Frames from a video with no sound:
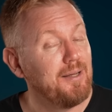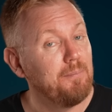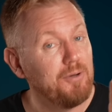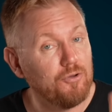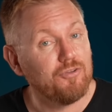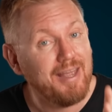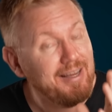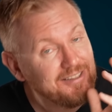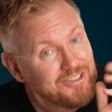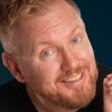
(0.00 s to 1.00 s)
Because
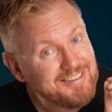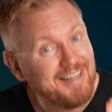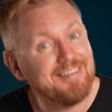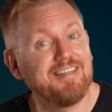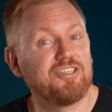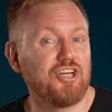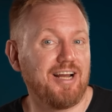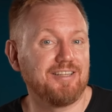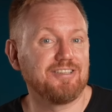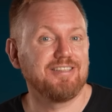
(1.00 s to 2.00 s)
a gigantic
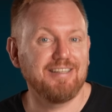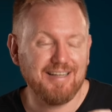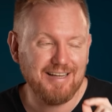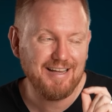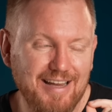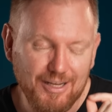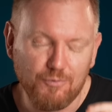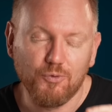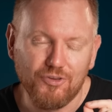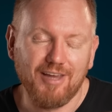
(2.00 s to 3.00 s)
challenge
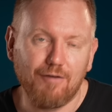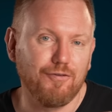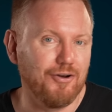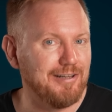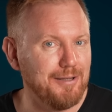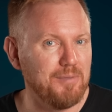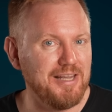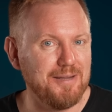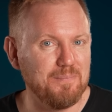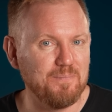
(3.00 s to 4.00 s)
it would definitely be.